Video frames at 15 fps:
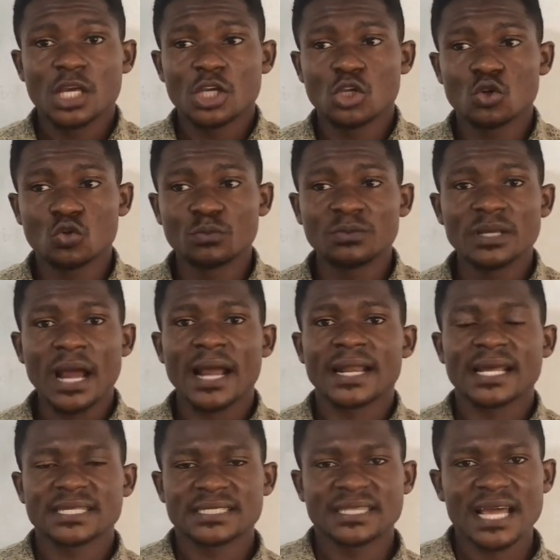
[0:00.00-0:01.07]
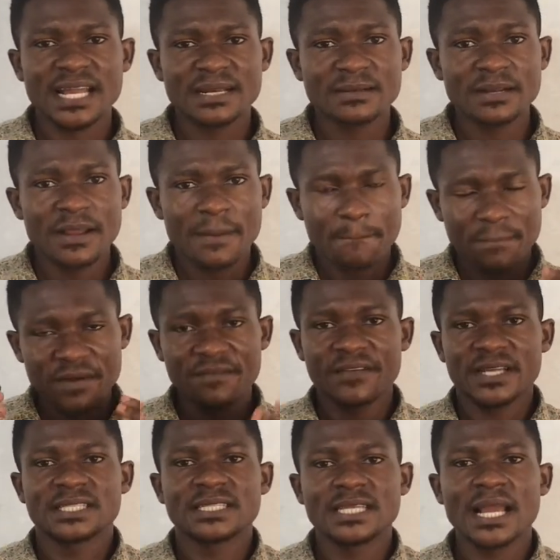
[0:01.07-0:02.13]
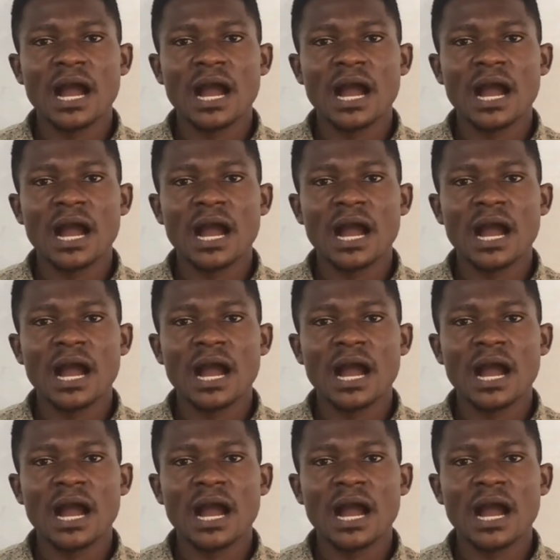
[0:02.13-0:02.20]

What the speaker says: you understand perfectly